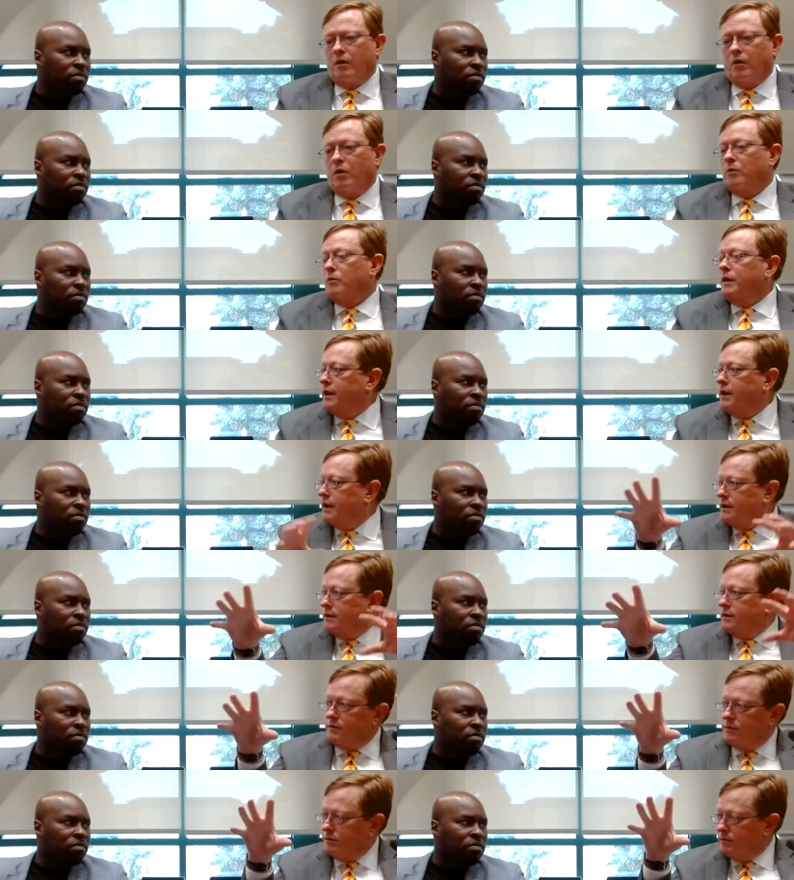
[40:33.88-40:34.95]
Speaker 1: all we need
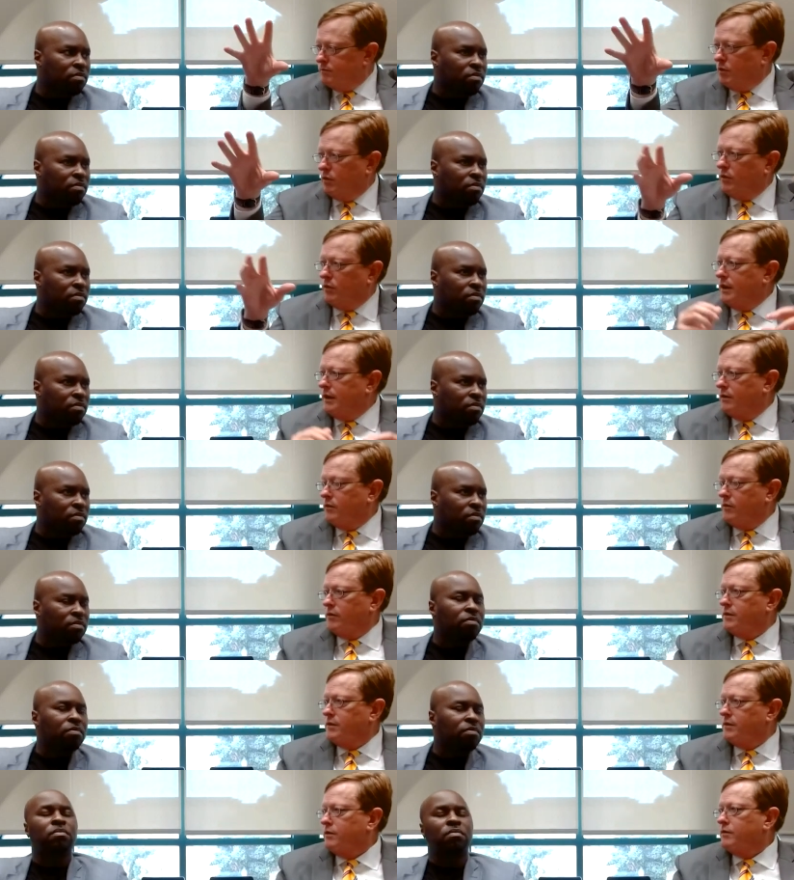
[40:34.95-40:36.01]
to pull in, or is
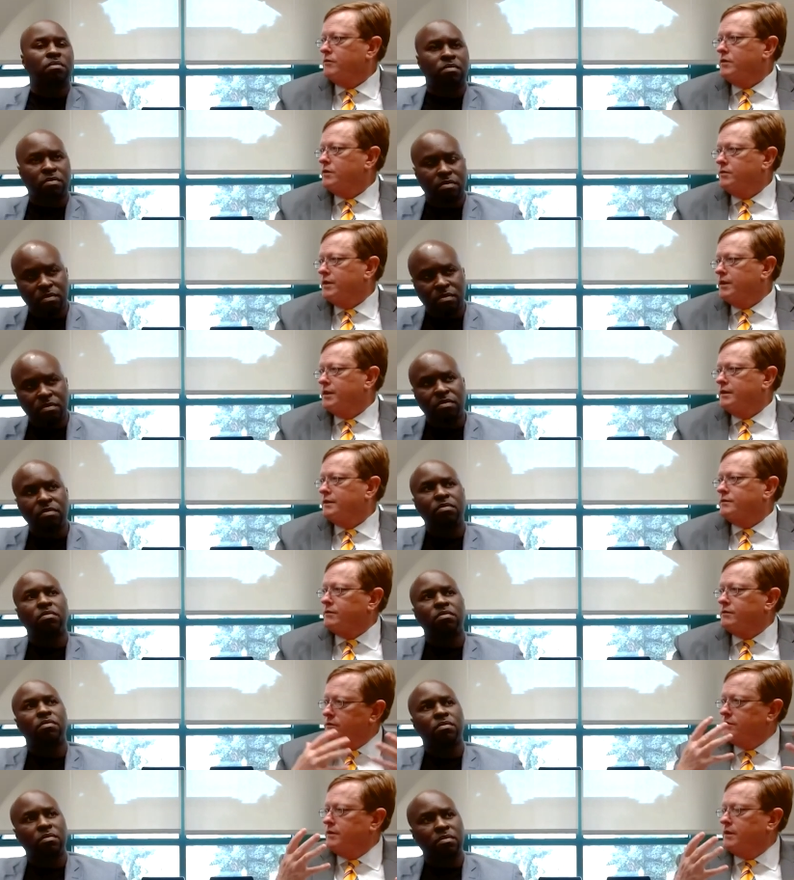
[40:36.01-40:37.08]
there new things,
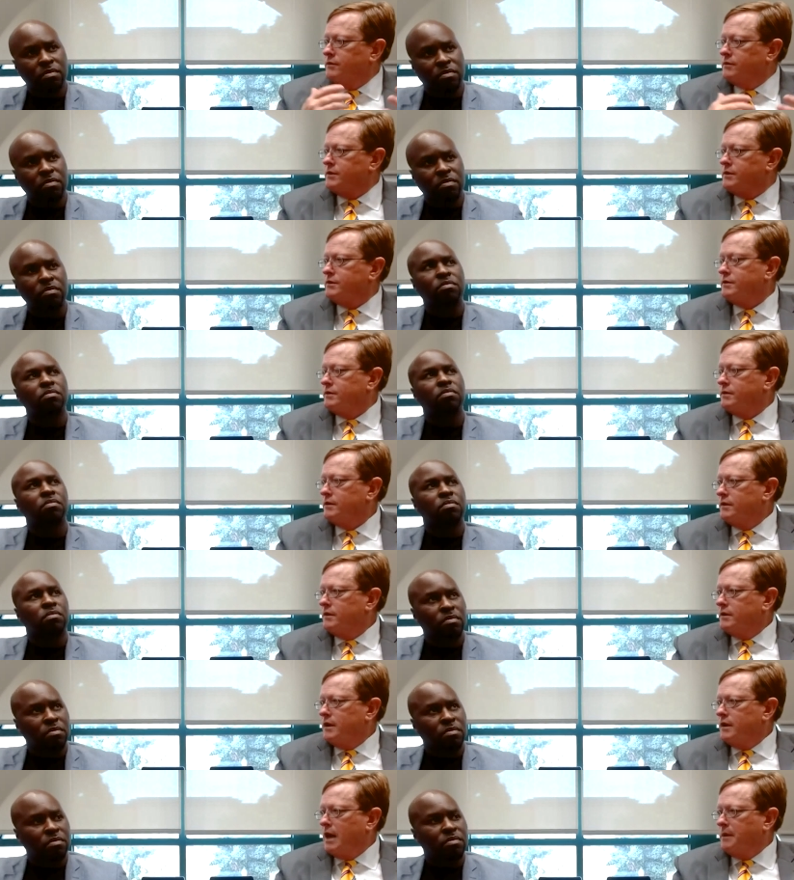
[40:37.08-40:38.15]
or, you know, just
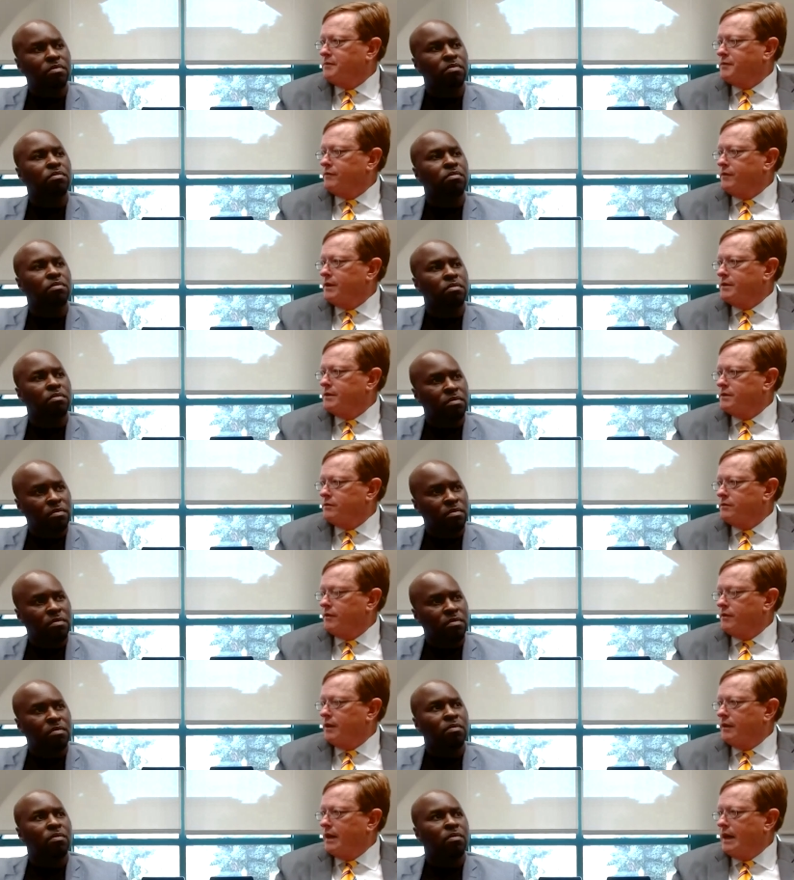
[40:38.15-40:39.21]
observations
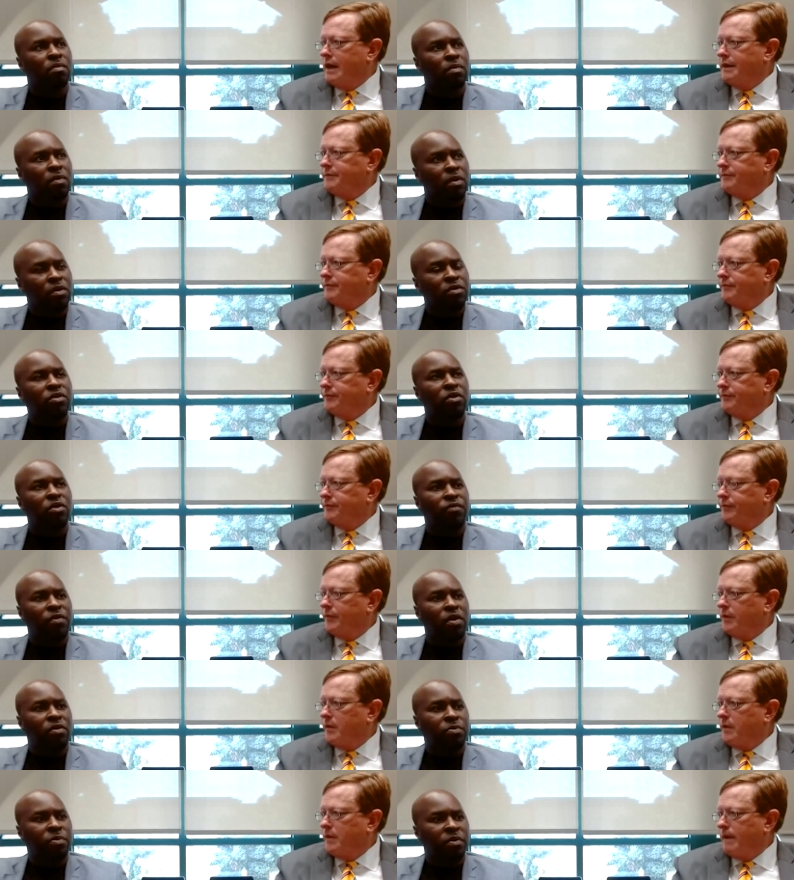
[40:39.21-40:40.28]
around that?
Speaker 2: so far
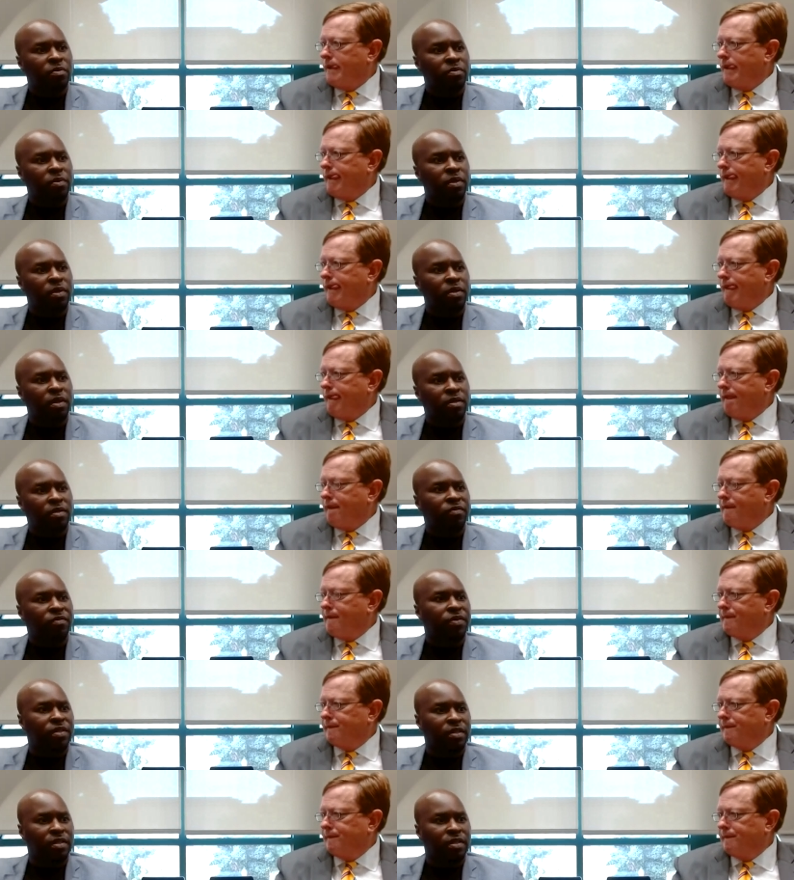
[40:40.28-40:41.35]
has been been uh,
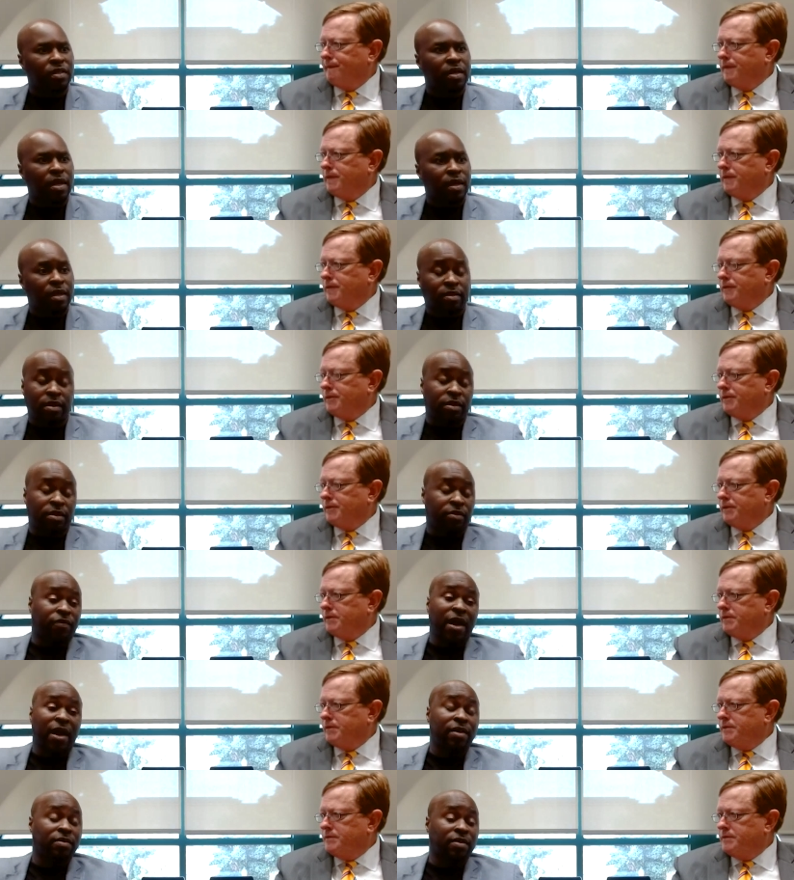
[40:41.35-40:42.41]
sufficient. I, I, can tell you
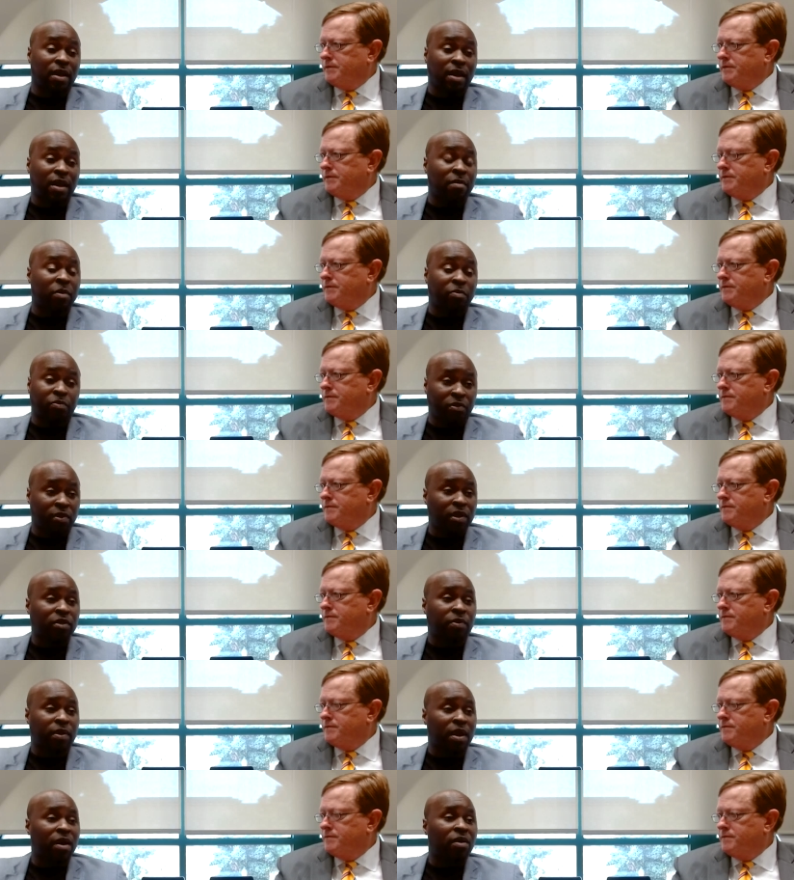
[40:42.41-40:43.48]
fast. I, am I'm impressed
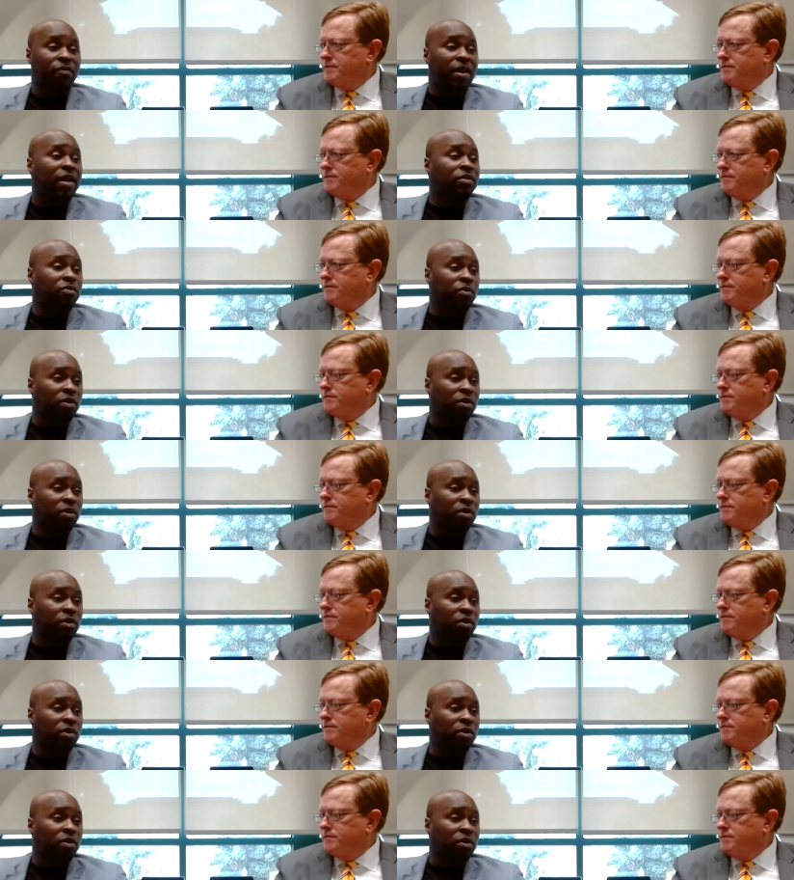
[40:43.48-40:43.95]
with how fast